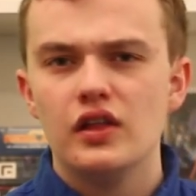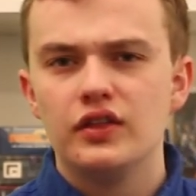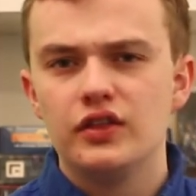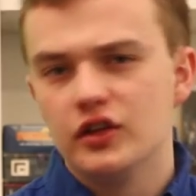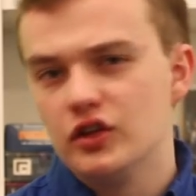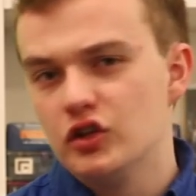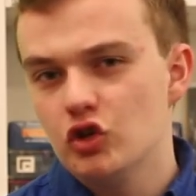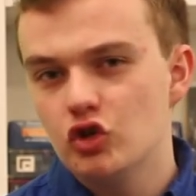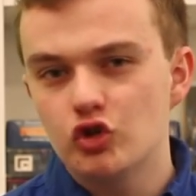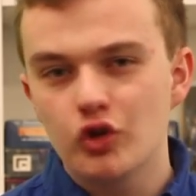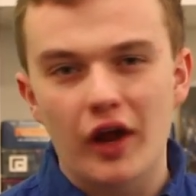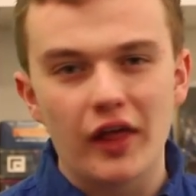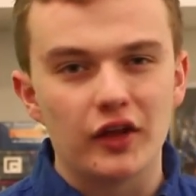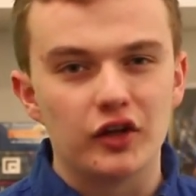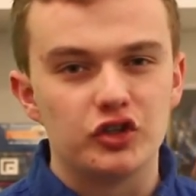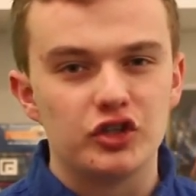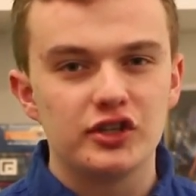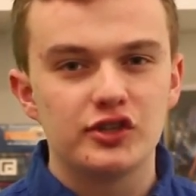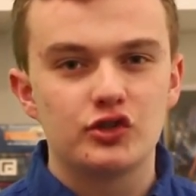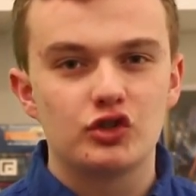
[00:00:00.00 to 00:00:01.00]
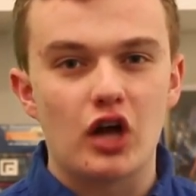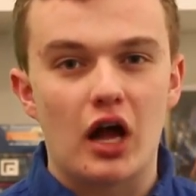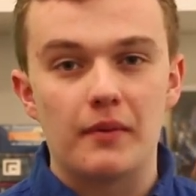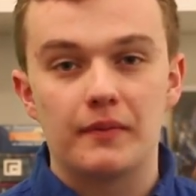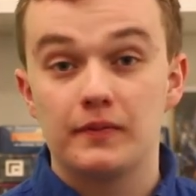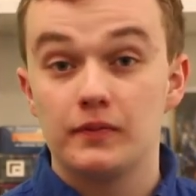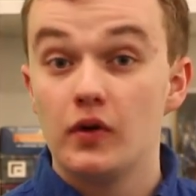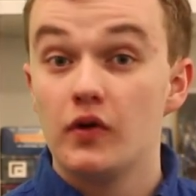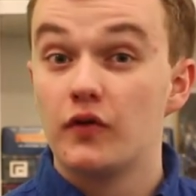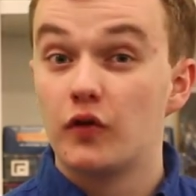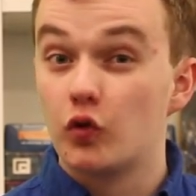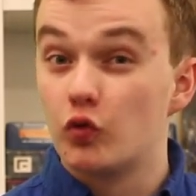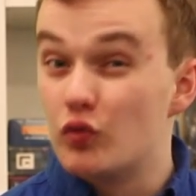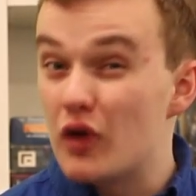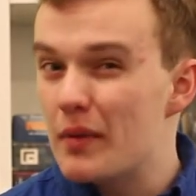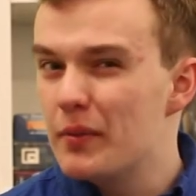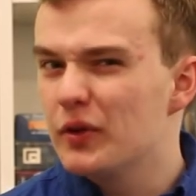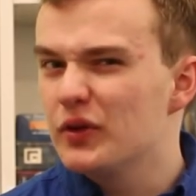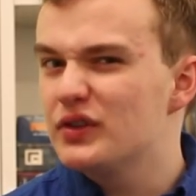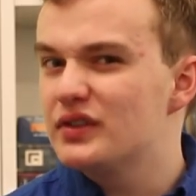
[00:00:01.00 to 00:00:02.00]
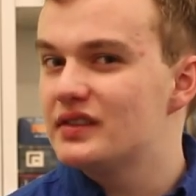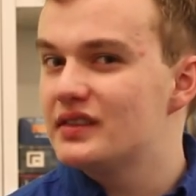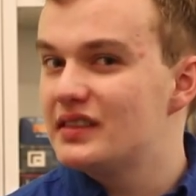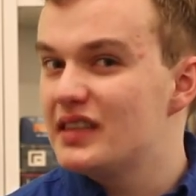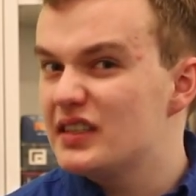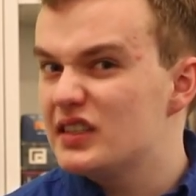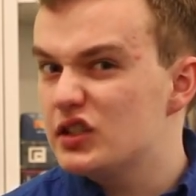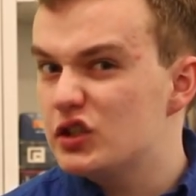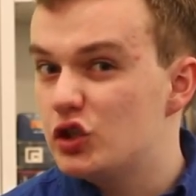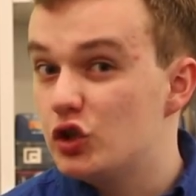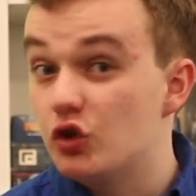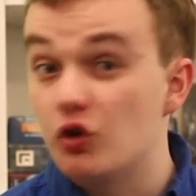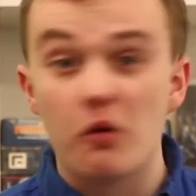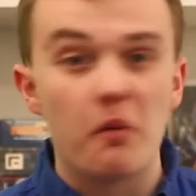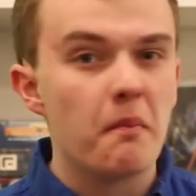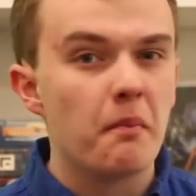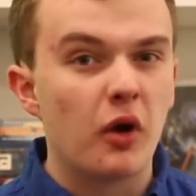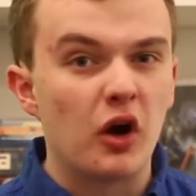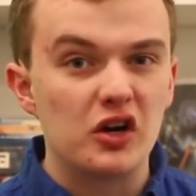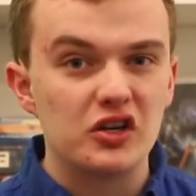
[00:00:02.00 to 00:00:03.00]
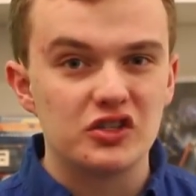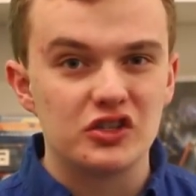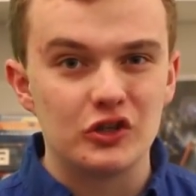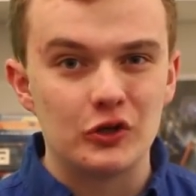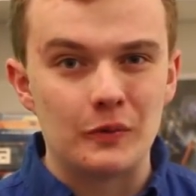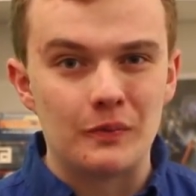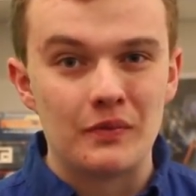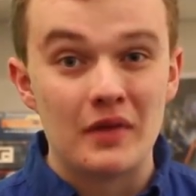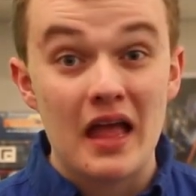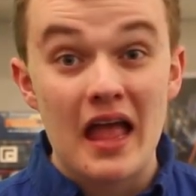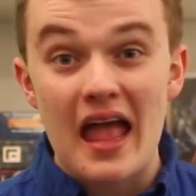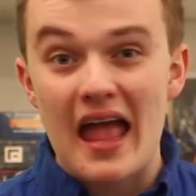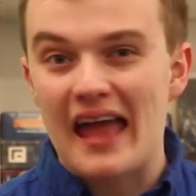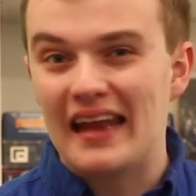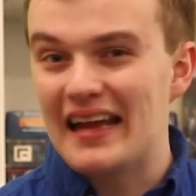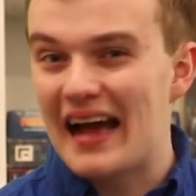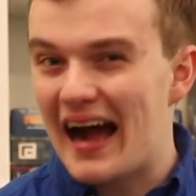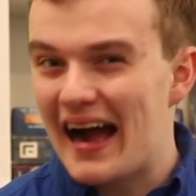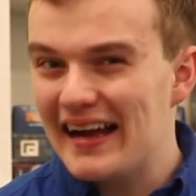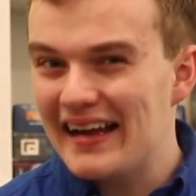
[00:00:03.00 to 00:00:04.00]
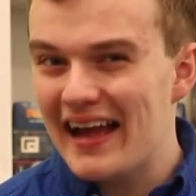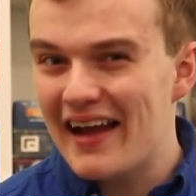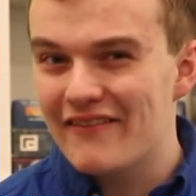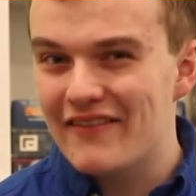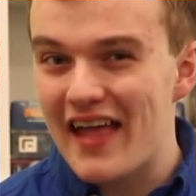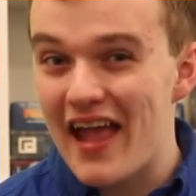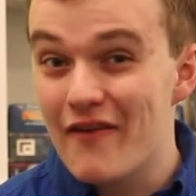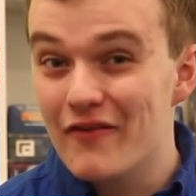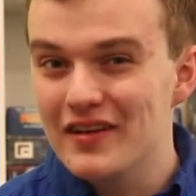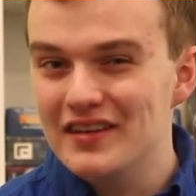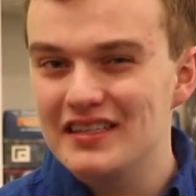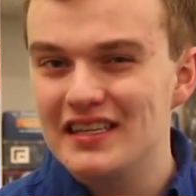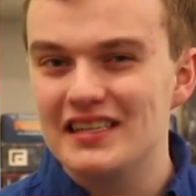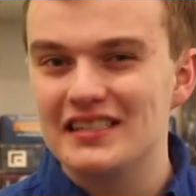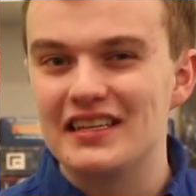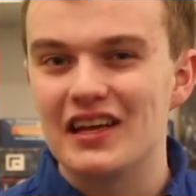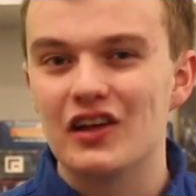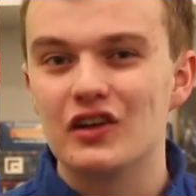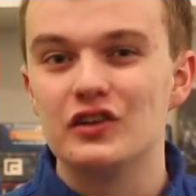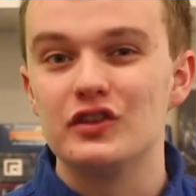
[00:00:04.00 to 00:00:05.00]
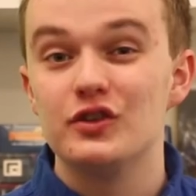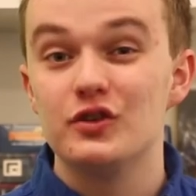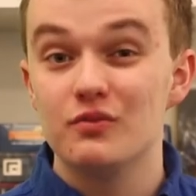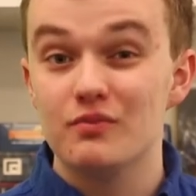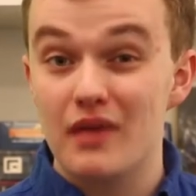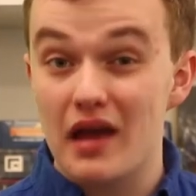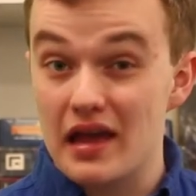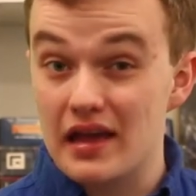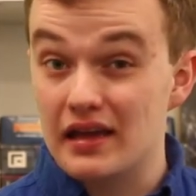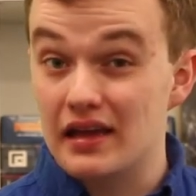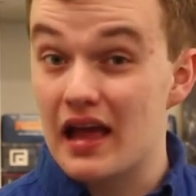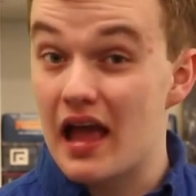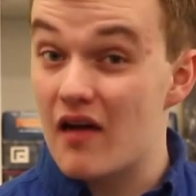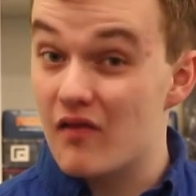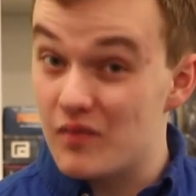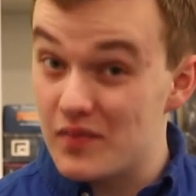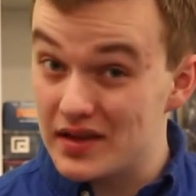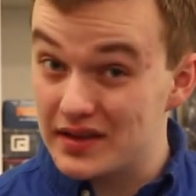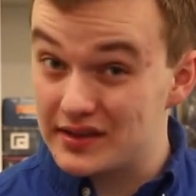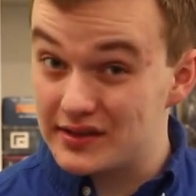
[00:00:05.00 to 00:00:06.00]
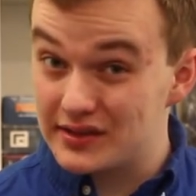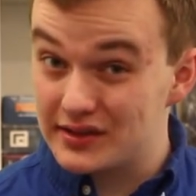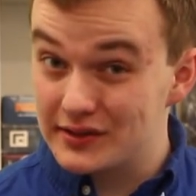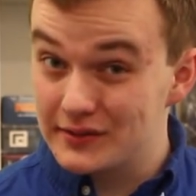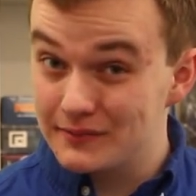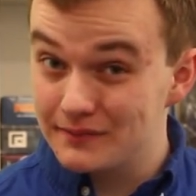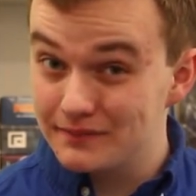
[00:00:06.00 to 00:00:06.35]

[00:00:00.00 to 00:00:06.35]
The new trailer just dropped for Rebels Season 2 Part 2, and I have every detail you may have missed.